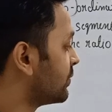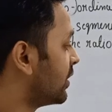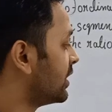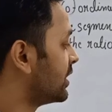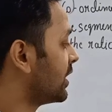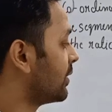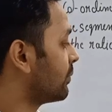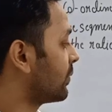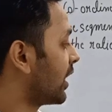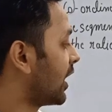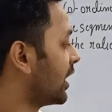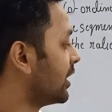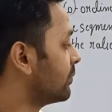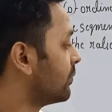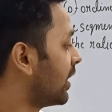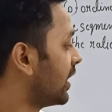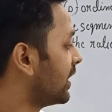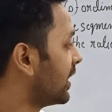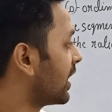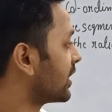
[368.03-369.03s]
multiplied
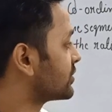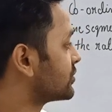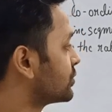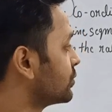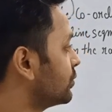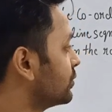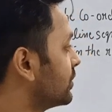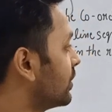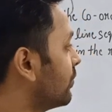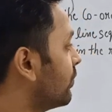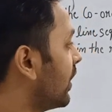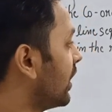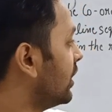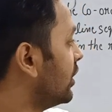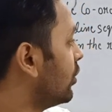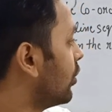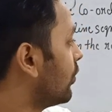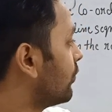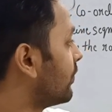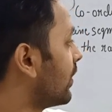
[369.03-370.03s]
by x2. The
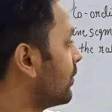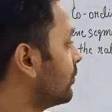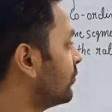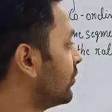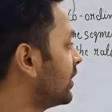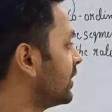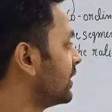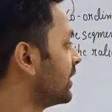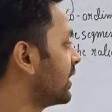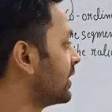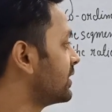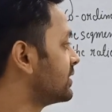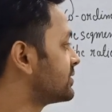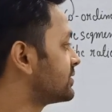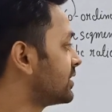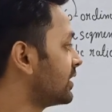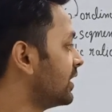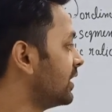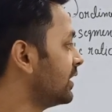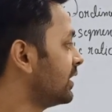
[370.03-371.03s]
value of m1 here is
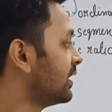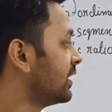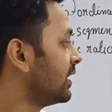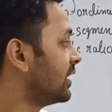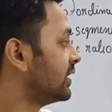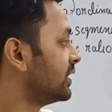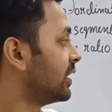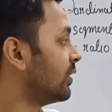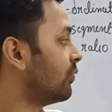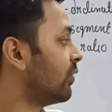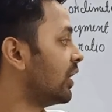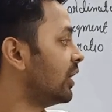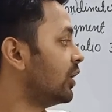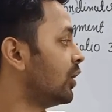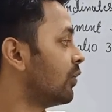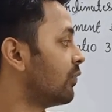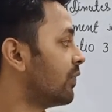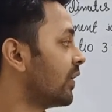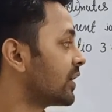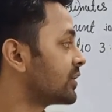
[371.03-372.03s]
3. The
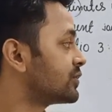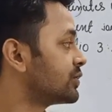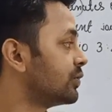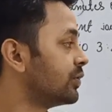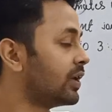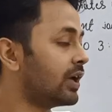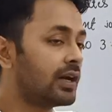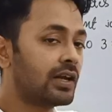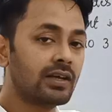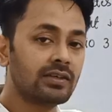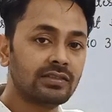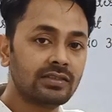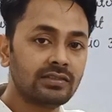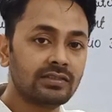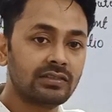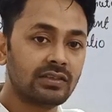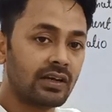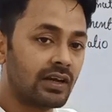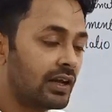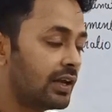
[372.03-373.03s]
value of x2 here is
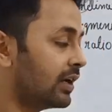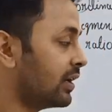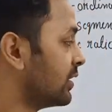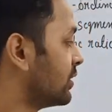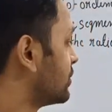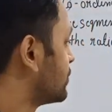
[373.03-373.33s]
3.